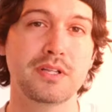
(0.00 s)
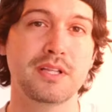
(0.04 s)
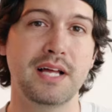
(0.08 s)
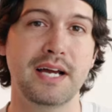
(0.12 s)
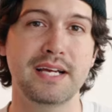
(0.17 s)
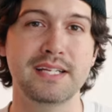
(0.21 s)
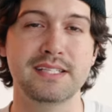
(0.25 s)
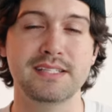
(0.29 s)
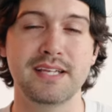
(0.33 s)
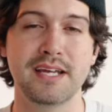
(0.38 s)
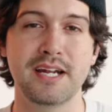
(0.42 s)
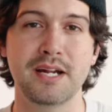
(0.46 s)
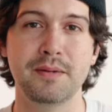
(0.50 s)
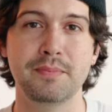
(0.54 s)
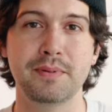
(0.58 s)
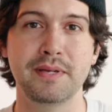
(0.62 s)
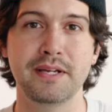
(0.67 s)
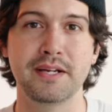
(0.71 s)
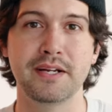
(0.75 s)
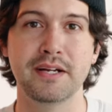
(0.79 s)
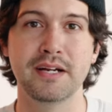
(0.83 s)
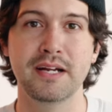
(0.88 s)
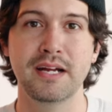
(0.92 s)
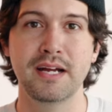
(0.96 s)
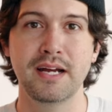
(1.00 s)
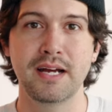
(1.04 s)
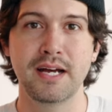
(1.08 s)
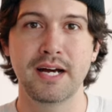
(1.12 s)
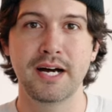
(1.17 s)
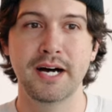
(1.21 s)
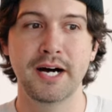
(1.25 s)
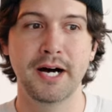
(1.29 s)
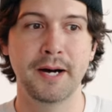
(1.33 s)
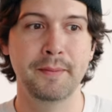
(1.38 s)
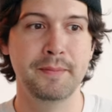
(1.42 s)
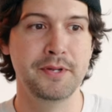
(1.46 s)
light setup here,
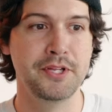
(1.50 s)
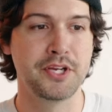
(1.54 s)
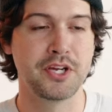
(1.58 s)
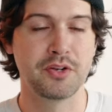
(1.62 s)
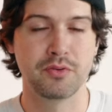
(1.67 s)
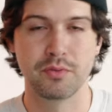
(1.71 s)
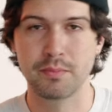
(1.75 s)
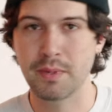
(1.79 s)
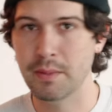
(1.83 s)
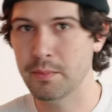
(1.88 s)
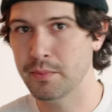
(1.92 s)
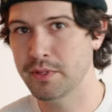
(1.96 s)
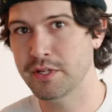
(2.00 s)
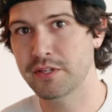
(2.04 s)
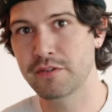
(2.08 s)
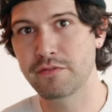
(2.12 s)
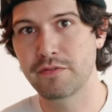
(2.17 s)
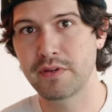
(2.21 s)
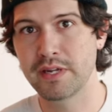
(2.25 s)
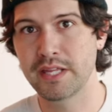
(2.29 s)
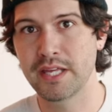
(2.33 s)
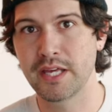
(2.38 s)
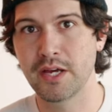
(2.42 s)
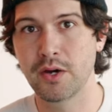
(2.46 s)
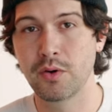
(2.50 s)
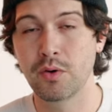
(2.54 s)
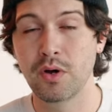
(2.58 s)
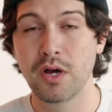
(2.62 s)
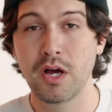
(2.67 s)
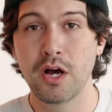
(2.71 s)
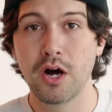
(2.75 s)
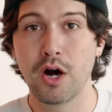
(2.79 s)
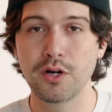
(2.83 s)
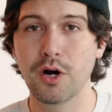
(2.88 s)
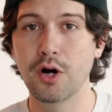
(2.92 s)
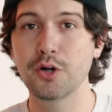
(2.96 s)
and you can remember this video.
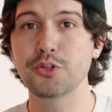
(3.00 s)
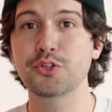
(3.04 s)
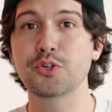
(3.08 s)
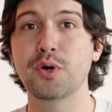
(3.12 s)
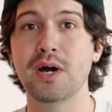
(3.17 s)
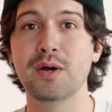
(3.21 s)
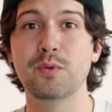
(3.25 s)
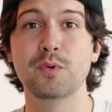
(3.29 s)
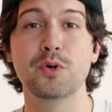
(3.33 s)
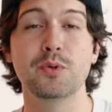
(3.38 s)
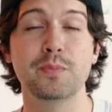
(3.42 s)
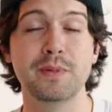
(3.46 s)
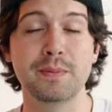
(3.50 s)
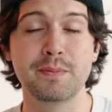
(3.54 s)
Also, I will be